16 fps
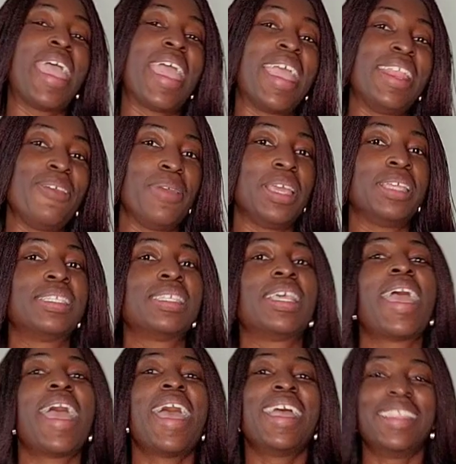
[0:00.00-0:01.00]
anyways,
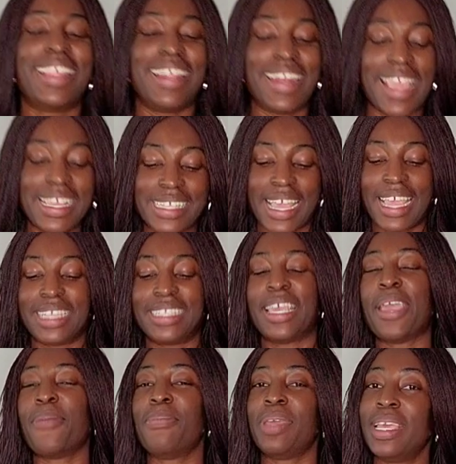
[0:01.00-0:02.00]
the next
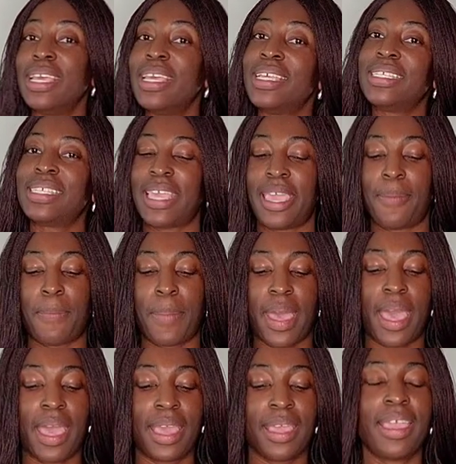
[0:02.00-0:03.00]
item is a
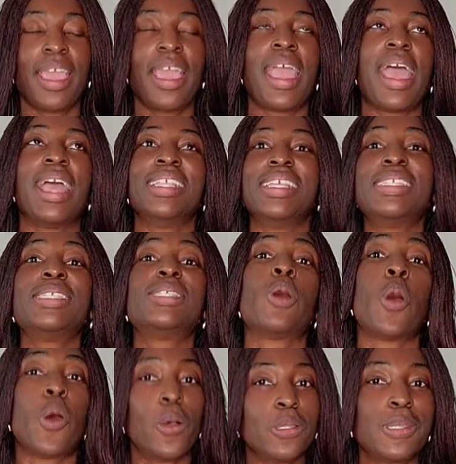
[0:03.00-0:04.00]
bag, and this is
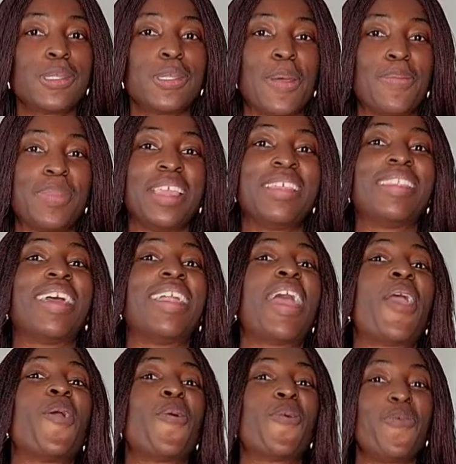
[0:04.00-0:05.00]
also something that
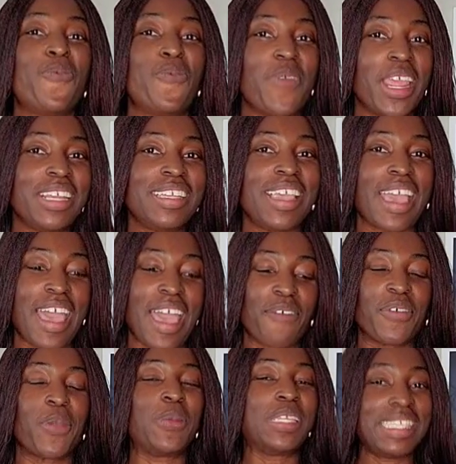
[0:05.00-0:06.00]
I already
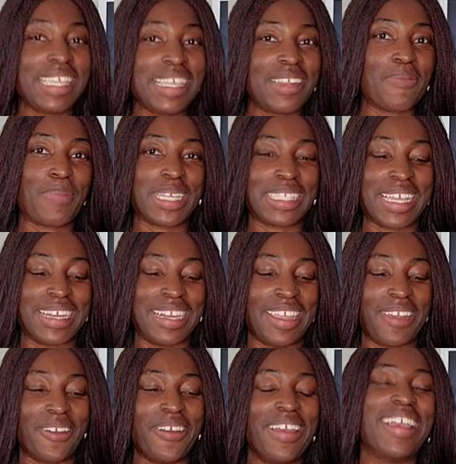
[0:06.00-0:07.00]
have. Are we seeing a pattern
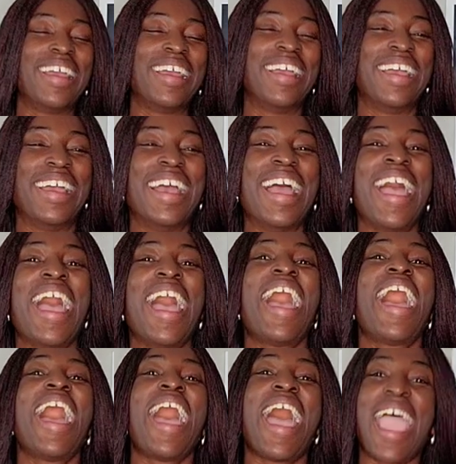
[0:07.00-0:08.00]
here?
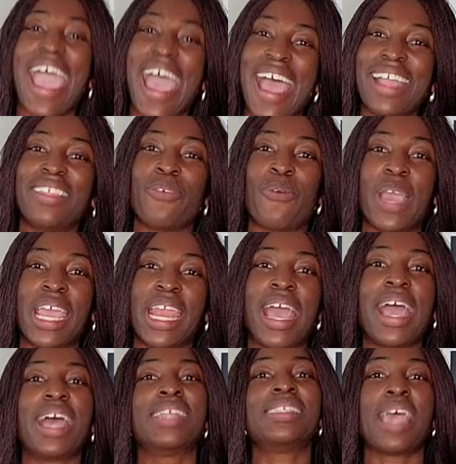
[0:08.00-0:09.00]
I had the white
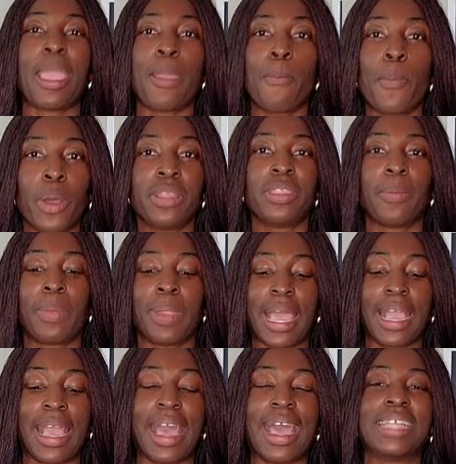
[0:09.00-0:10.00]
hat, I bought the
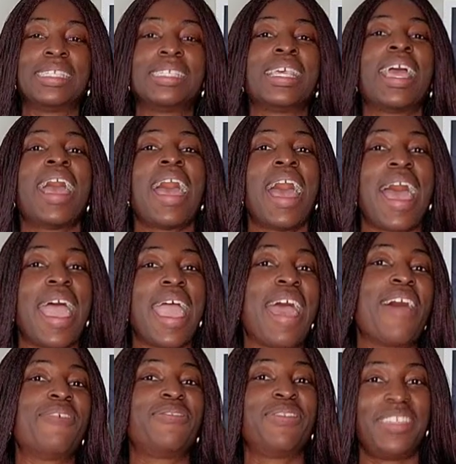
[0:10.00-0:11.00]
black hat. I
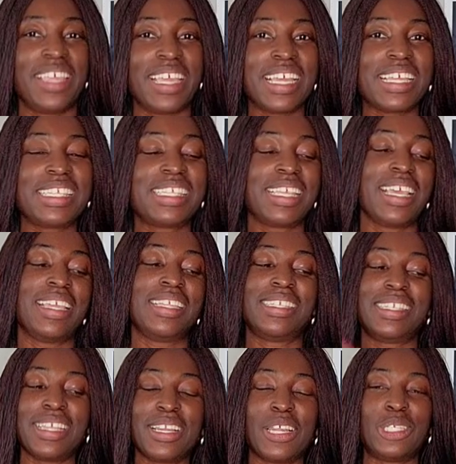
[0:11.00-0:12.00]
have this in
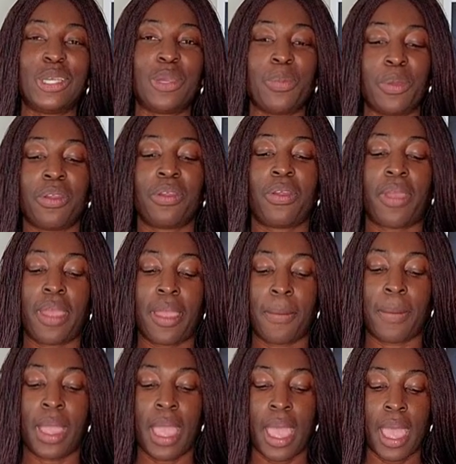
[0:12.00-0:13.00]
signature
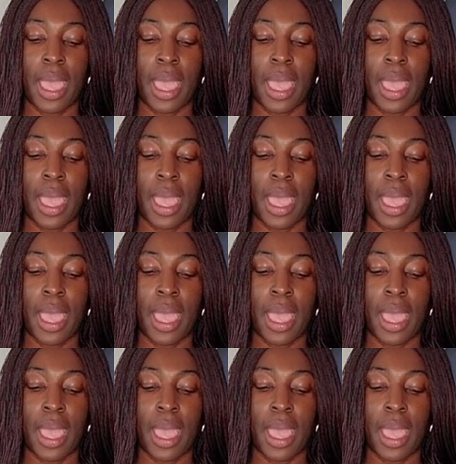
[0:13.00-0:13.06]
monogram.